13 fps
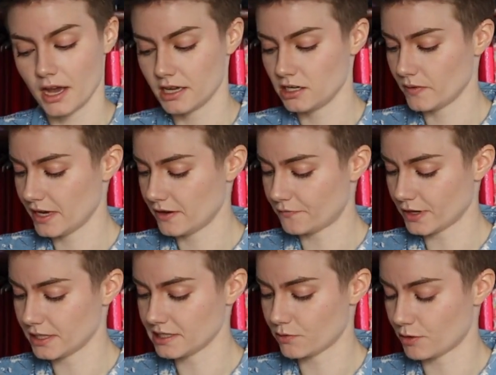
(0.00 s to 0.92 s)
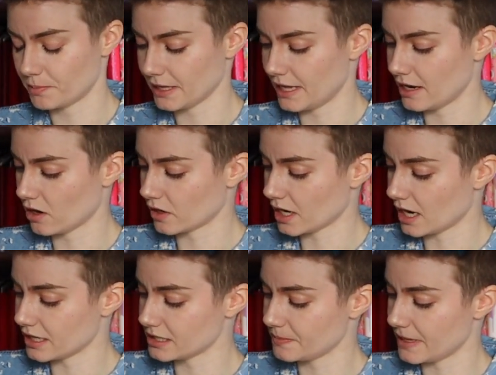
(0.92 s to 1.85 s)
I knew I had friends who were planning on
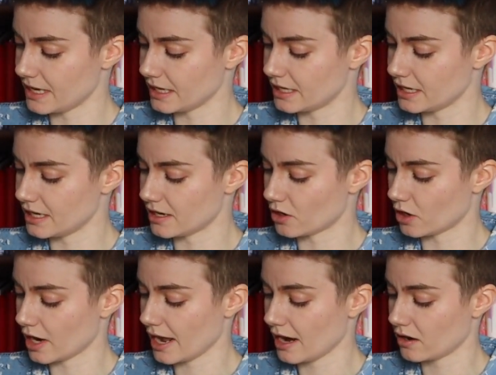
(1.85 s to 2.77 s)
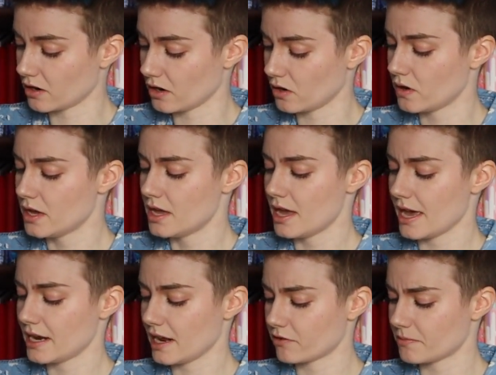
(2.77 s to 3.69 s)
cosplaying Gideon or Harrow,
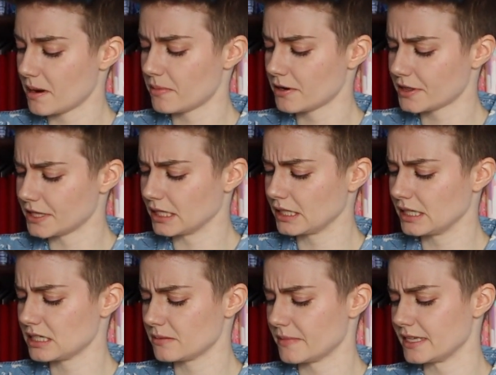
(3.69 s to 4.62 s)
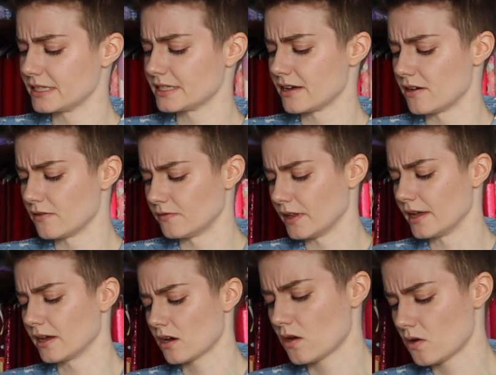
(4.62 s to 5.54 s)
and I remember thinking to myself,
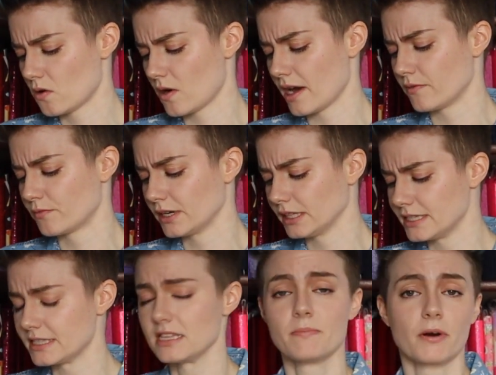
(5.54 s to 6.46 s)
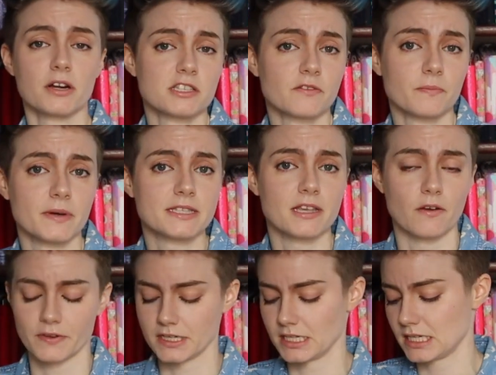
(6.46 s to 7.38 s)
like, oh, I really see parts of myself
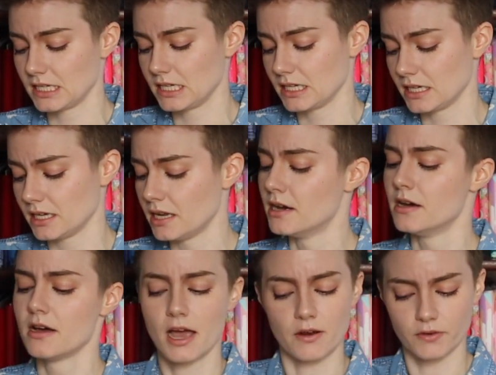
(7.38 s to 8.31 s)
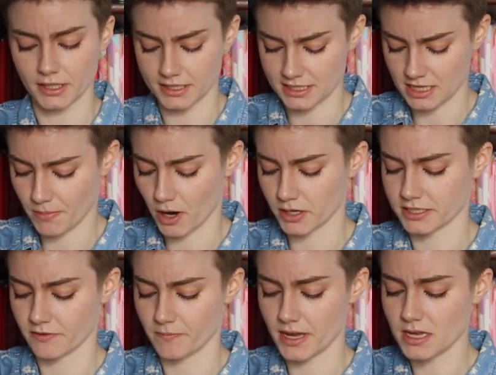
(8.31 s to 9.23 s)
in Gideon, I really see parts of my